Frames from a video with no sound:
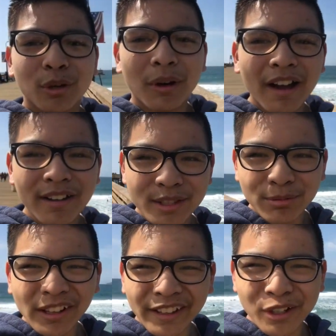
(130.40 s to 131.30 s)
Wow, it's
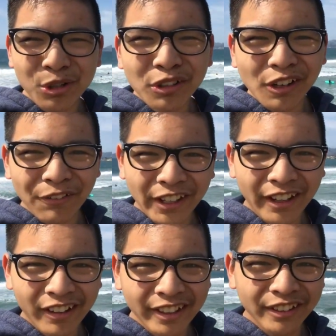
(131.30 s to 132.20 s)
really cool over
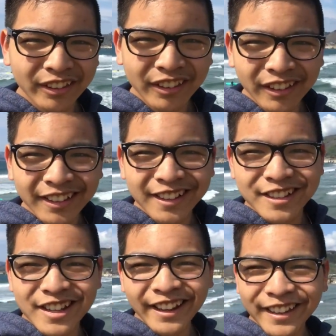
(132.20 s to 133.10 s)
here, and
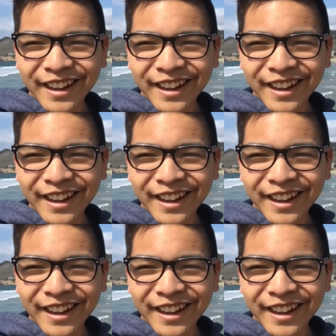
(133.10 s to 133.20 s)
check it